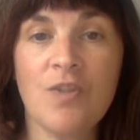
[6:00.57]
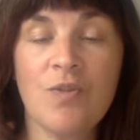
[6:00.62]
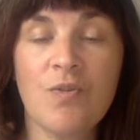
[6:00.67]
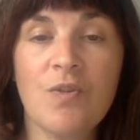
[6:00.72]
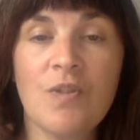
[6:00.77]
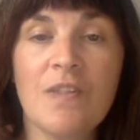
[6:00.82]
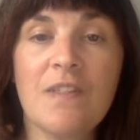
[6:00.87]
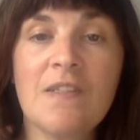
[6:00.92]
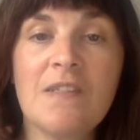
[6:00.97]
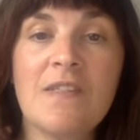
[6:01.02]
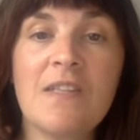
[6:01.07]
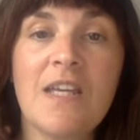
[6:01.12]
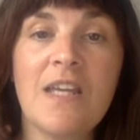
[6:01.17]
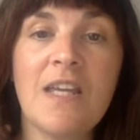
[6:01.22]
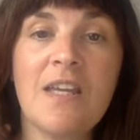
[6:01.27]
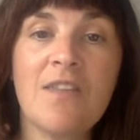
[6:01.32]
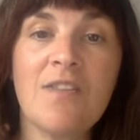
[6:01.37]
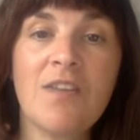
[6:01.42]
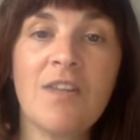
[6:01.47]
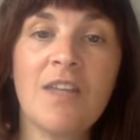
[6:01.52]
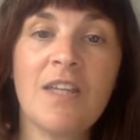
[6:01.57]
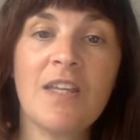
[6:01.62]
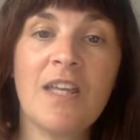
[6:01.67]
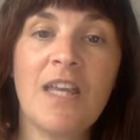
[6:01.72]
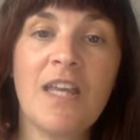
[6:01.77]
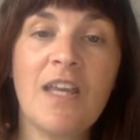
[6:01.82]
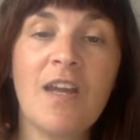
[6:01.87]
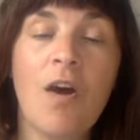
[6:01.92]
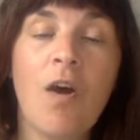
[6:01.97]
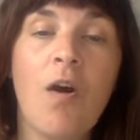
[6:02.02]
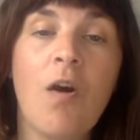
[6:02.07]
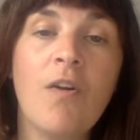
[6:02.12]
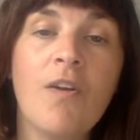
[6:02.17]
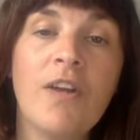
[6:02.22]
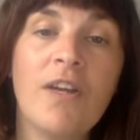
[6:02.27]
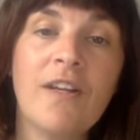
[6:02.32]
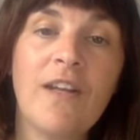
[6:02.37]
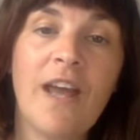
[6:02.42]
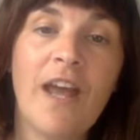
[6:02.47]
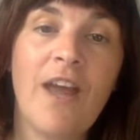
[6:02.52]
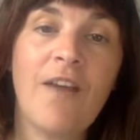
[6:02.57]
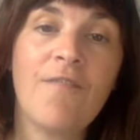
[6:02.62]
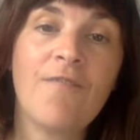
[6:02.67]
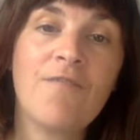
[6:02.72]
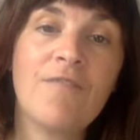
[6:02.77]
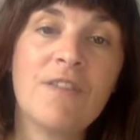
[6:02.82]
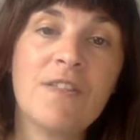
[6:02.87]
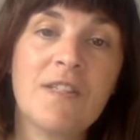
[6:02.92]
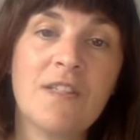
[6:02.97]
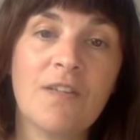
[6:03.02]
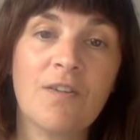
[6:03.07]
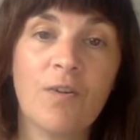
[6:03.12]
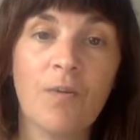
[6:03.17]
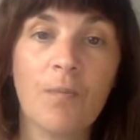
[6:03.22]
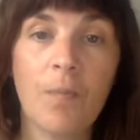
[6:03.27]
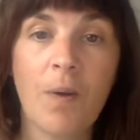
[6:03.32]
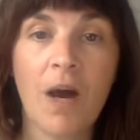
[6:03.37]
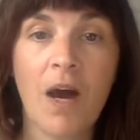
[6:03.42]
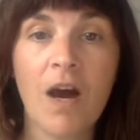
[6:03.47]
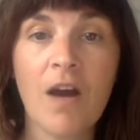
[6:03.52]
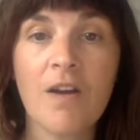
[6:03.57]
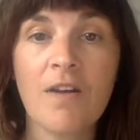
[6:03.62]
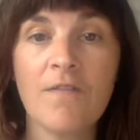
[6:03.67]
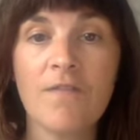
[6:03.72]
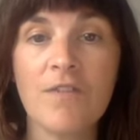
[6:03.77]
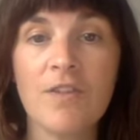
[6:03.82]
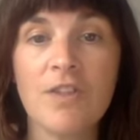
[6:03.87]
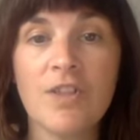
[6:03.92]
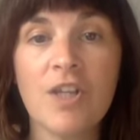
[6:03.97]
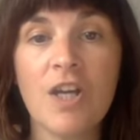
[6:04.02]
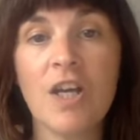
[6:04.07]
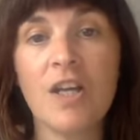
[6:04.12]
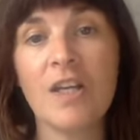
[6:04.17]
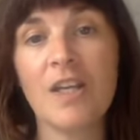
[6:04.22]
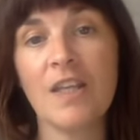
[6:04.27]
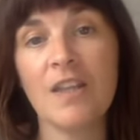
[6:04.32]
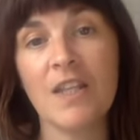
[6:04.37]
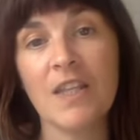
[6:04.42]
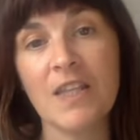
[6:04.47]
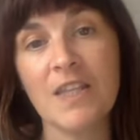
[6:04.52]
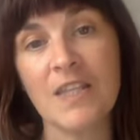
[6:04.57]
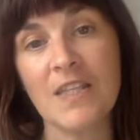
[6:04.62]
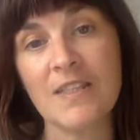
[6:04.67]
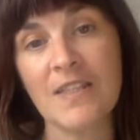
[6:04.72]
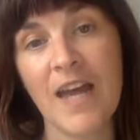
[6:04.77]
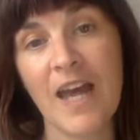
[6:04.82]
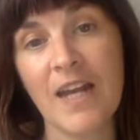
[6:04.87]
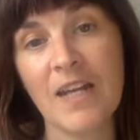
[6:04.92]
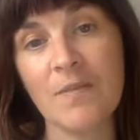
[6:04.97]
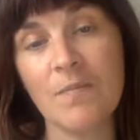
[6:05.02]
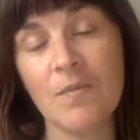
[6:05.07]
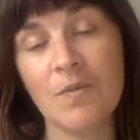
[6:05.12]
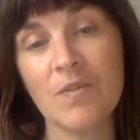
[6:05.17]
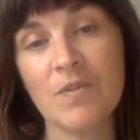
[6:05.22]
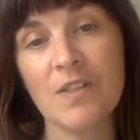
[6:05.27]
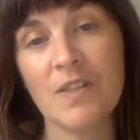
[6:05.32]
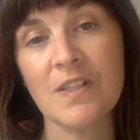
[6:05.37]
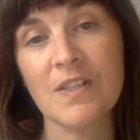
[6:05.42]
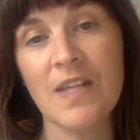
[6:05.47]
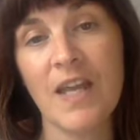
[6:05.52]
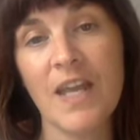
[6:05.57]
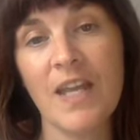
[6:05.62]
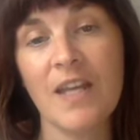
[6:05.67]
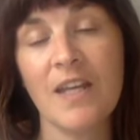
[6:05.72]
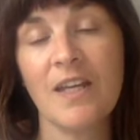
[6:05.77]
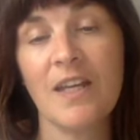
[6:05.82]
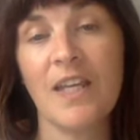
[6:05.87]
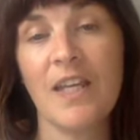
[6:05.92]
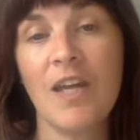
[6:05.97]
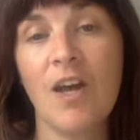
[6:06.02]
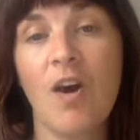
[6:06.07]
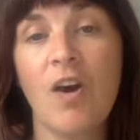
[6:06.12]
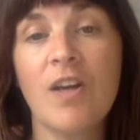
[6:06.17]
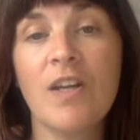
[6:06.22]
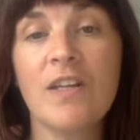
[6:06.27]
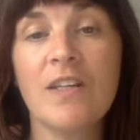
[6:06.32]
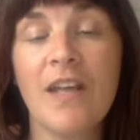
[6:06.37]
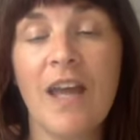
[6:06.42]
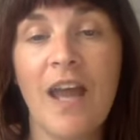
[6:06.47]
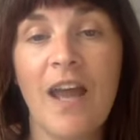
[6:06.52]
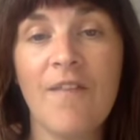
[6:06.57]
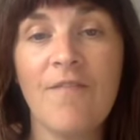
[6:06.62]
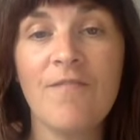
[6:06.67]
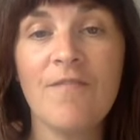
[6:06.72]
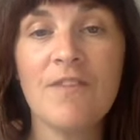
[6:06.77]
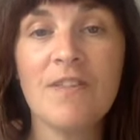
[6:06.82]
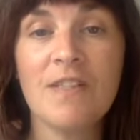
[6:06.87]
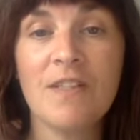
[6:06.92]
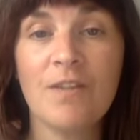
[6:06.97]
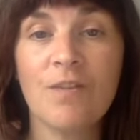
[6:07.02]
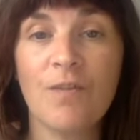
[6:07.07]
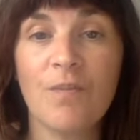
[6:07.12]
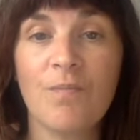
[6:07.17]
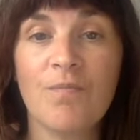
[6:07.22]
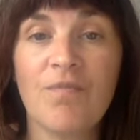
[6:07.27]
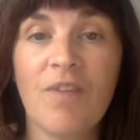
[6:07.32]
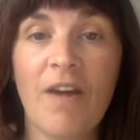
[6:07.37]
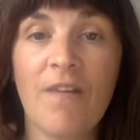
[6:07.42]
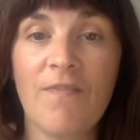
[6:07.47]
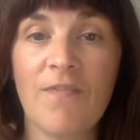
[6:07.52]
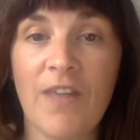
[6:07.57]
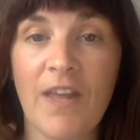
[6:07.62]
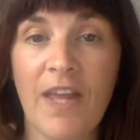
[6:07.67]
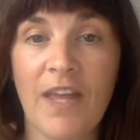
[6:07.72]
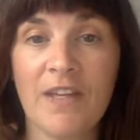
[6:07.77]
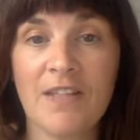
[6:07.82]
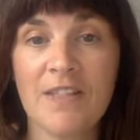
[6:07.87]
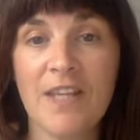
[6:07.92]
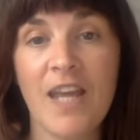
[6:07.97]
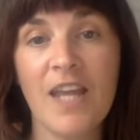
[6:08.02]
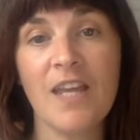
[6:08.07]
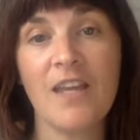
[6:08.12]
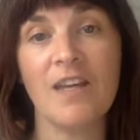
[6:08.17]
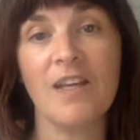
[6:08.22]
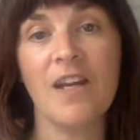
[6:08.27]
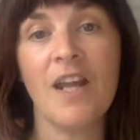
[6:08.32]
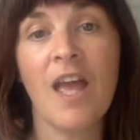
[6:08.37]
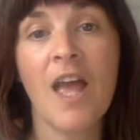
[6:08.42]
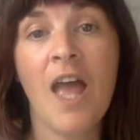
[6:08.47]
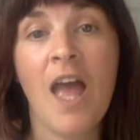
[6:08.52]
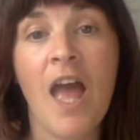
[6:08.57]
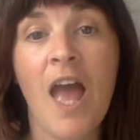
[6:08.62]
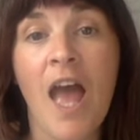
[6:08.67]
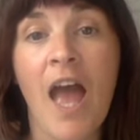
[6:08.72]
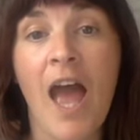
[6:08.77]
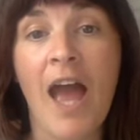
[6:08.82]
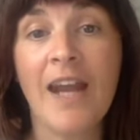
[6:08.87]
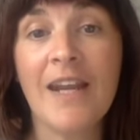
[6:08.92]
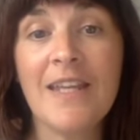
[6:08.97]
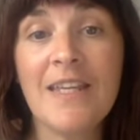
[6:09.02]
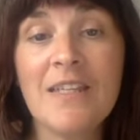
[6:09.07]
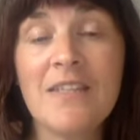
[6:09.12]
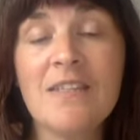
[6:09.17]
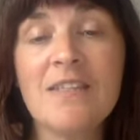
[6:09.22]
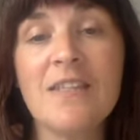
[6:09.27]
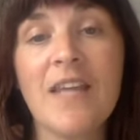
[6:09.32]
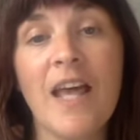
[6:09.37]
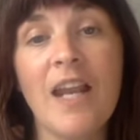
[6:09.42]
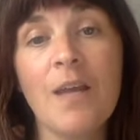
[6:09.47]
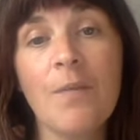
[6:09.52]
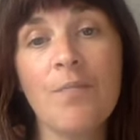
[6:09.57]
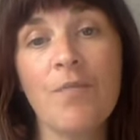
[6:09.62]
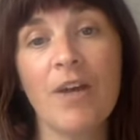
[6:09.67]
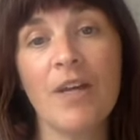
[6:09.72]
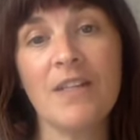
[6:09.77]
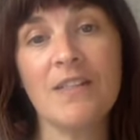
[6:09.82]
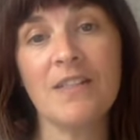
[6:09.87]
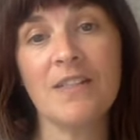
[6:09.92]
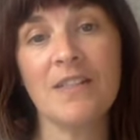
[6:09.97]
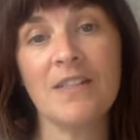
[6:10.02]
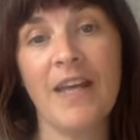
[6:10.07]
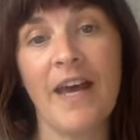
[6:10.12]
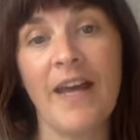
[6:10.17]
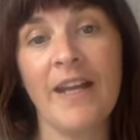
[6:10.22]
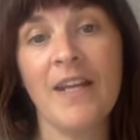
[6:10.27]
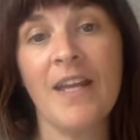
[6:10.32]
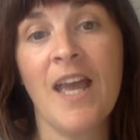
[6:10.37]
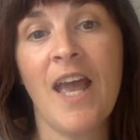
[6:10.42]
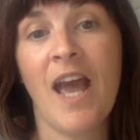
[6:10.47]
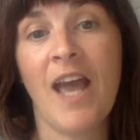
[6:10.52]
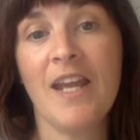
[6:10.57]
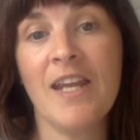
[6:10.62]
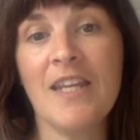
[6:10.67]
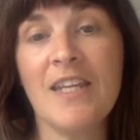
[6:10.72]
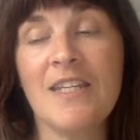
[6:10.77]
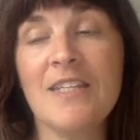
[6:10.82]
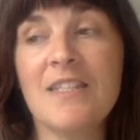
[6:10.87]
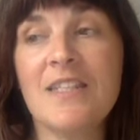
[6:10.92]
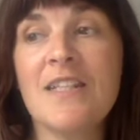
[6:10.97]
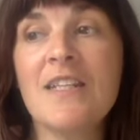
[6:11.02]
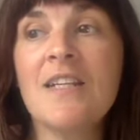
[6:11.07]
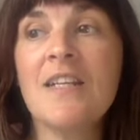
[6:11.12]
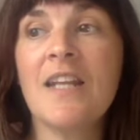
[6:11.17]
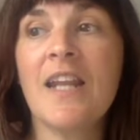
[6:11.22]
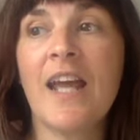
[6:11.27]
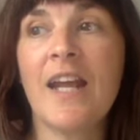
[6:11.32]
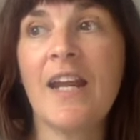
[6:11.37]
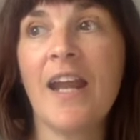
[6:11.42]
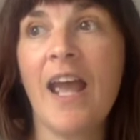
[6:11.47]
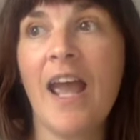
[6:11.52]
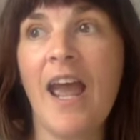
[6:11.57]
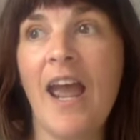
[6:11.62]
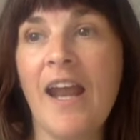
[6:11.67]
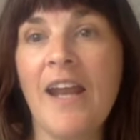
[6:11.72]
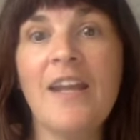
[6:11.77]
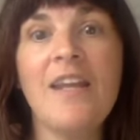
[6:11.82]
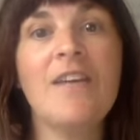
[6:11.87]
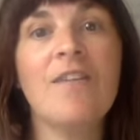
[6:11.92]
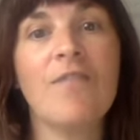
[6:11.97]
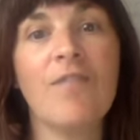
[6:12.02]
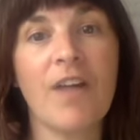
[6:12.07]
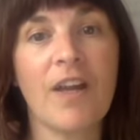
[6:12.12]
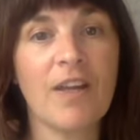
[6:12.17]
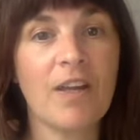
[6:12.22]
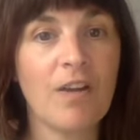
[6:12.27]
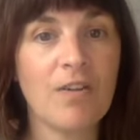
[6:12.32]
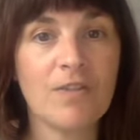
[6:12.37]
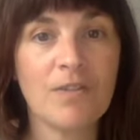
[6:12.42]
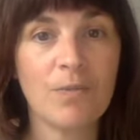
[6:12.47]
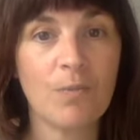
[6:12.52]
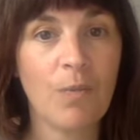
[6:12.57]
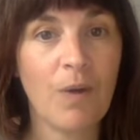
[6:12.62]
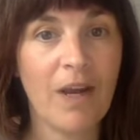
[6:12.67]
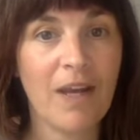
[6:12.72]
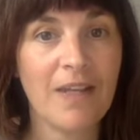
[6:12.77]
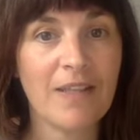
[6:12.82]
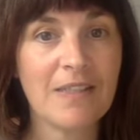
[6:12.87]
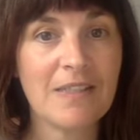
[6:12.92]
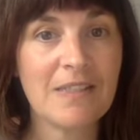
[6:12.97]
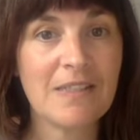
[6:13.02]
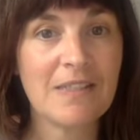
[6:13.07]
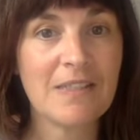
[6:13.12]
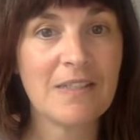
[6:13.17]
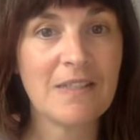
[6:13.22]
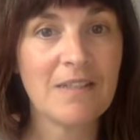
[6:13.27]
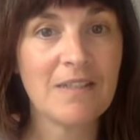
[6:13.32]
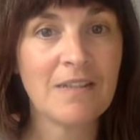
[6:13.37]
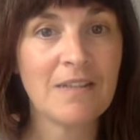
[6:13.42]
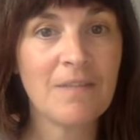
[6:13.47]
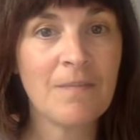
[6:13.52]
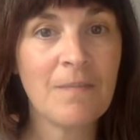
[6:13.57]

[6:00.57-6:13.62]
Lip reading: You could see that he honored every single part of the journey that these animals had taken. He honored every single breath they had taken. And he celebrated that. And he didn't let any of that go to waste.